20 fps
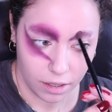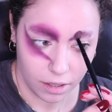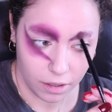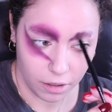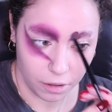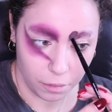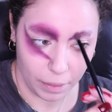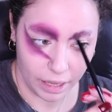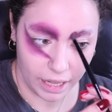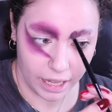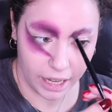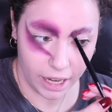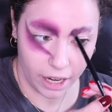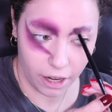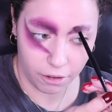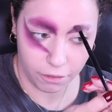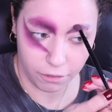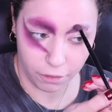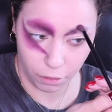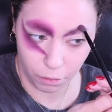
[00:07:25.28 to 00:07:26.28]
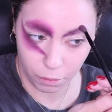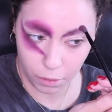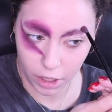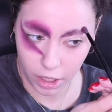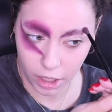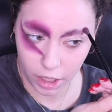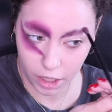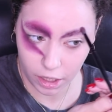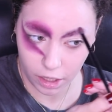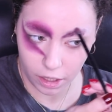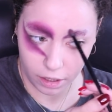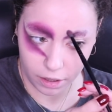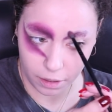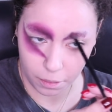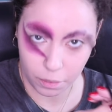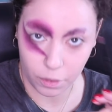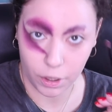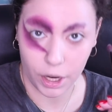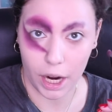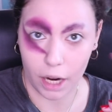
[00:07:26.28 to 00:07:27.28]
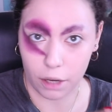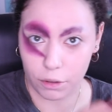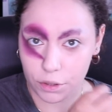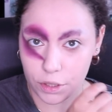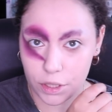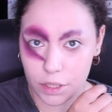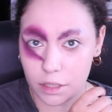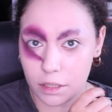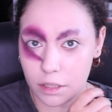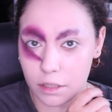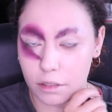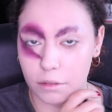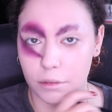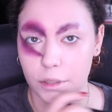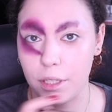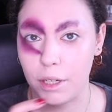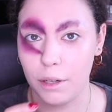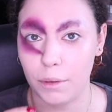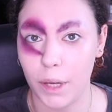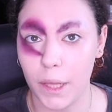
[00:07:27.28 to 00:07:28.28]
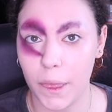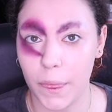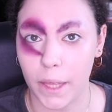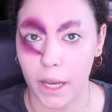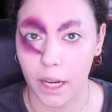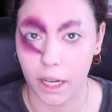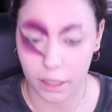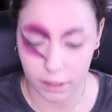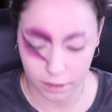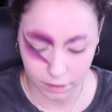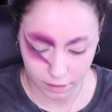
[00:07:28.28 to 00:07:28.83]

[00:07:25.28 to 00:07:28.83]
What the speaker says: Oh, my careful work on the brows. We don't want that.